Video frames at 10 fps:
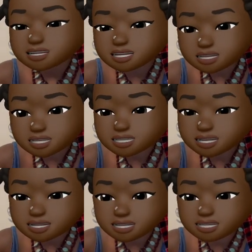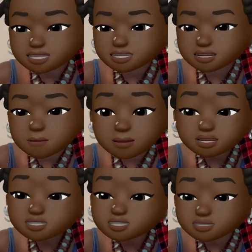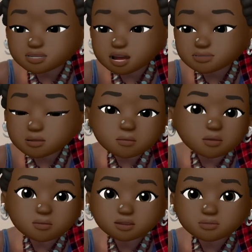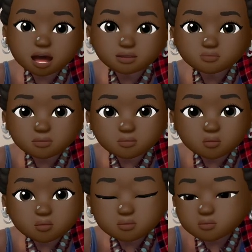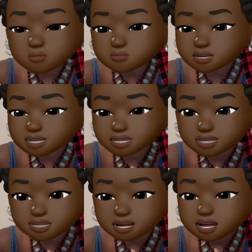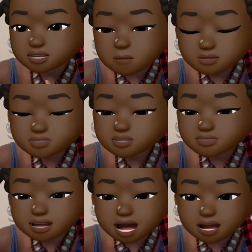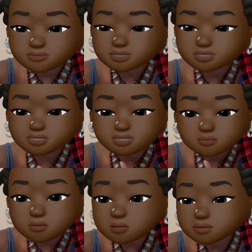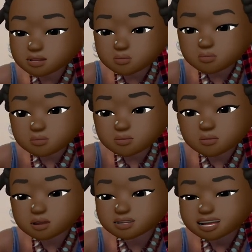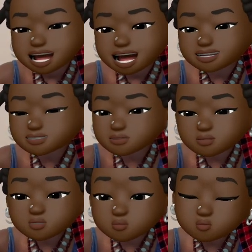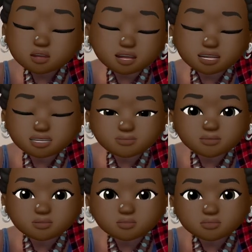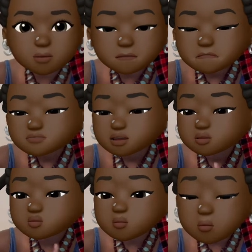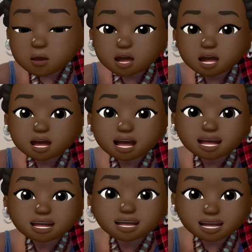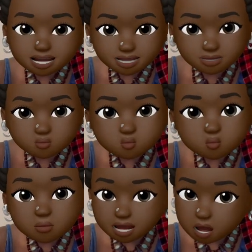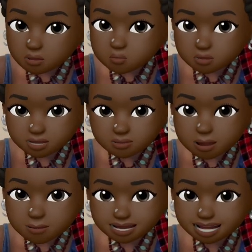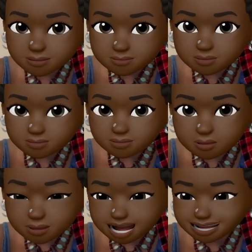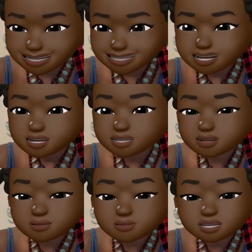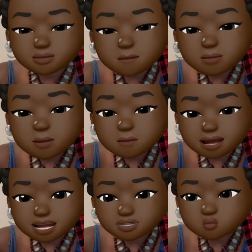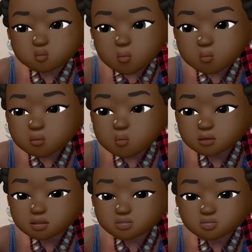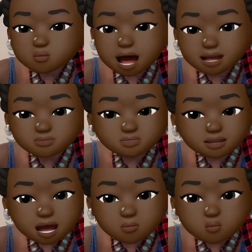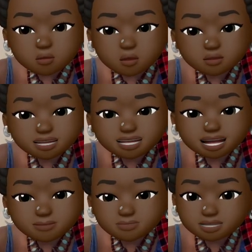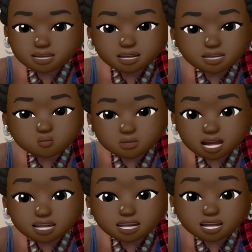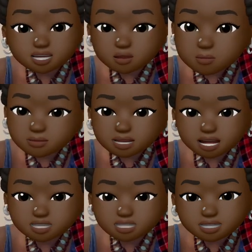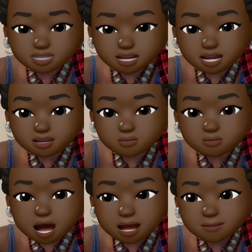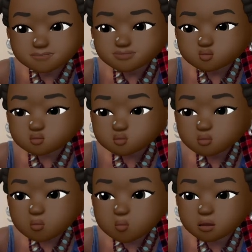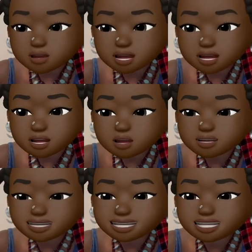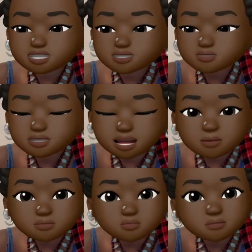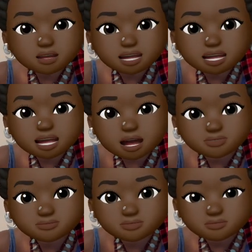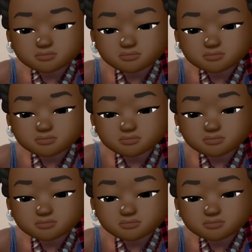This is the picture of the moment you came from the womb. This is the picture of the heavens the moment you were born. And so it really is beautiful. For this, we are going to keep it simple, okay? So simple means what we're going to do after that, we're on step 6, we're in the interpretations now, all right? We're gonna click on additional tables PDFs.